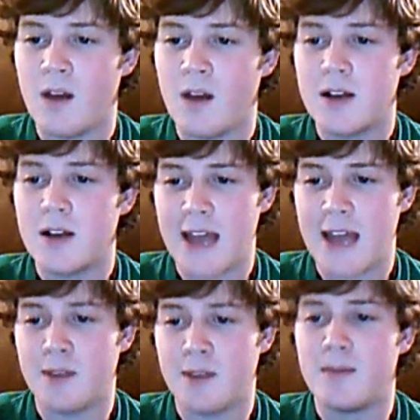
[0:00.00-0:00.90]
Caleb,
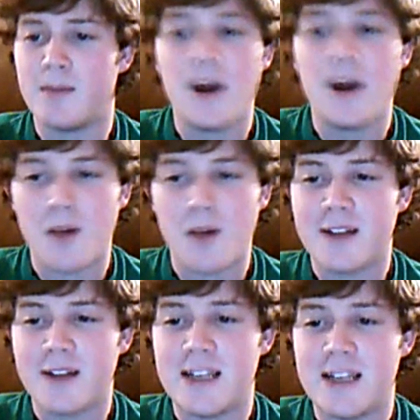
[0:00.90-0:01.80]
Paula
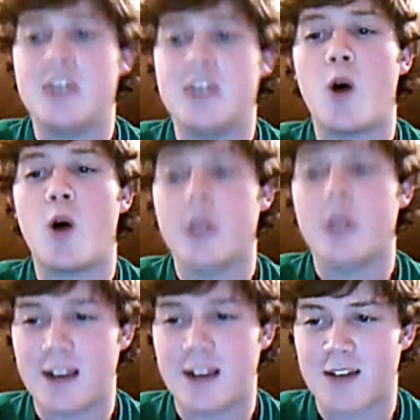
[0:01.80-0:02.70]
Deen totally
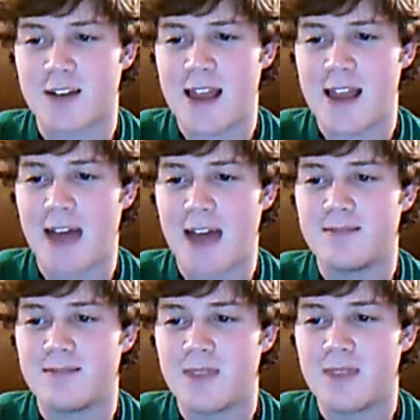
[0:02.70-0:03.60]
talks like that.
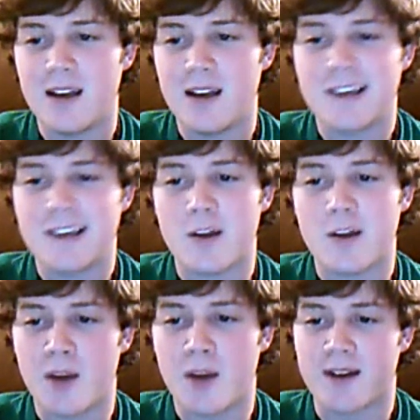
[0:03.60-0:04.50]
It's all the
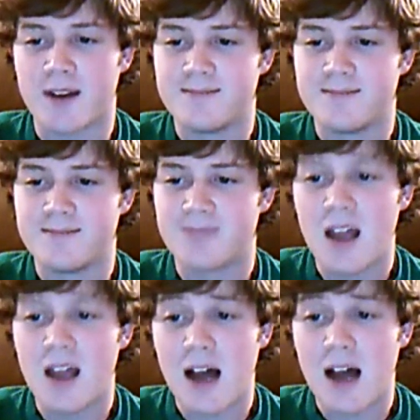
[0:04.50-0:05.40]
butter.
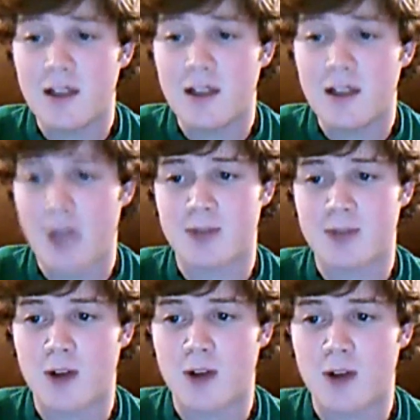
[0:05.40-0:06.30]
I love cops and
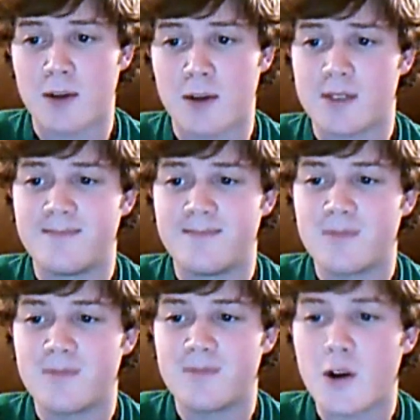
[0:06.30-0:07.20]
robbers.
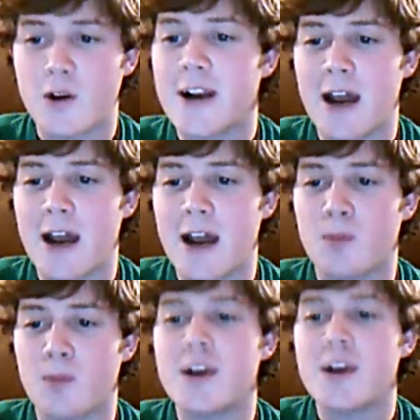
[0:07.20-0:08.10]
Lauren and I are
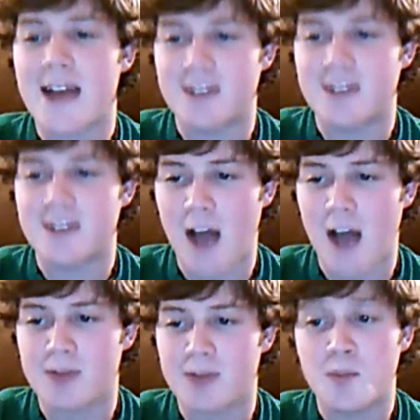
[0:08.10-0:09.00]
pretty excellent cops,
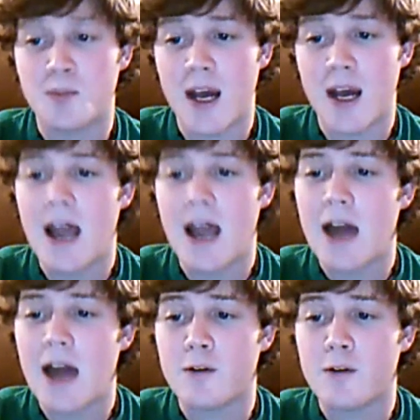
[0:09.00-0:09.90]
but I
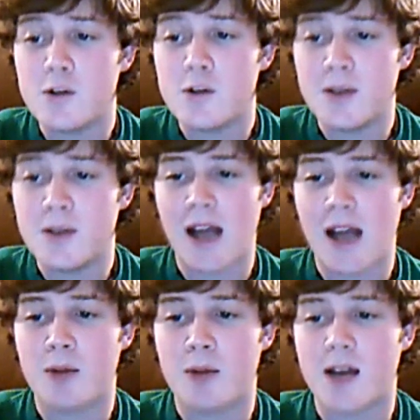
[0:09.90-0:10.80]
refuse to be a cop with
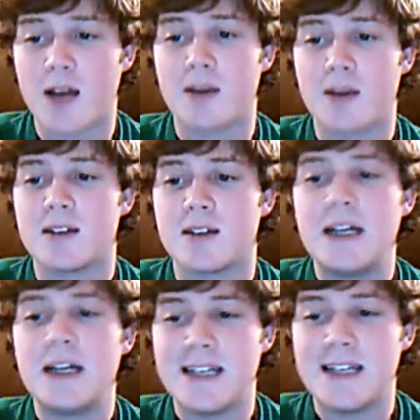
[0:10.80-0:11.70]
Thomas.
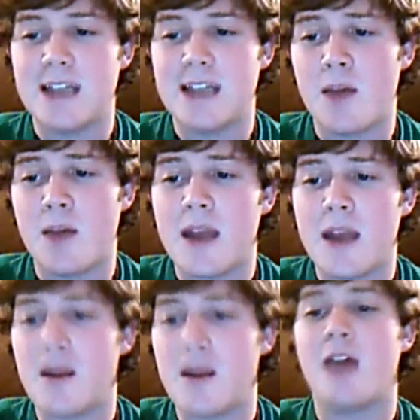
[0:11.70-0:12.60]
He's the epitome
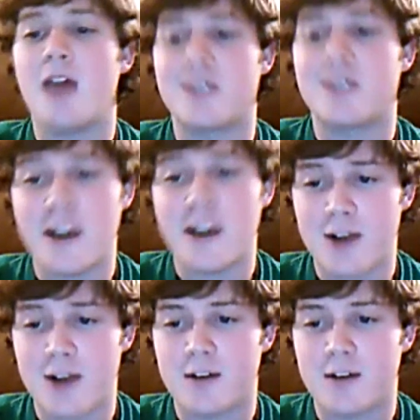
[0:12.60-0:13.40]
of a scary driver.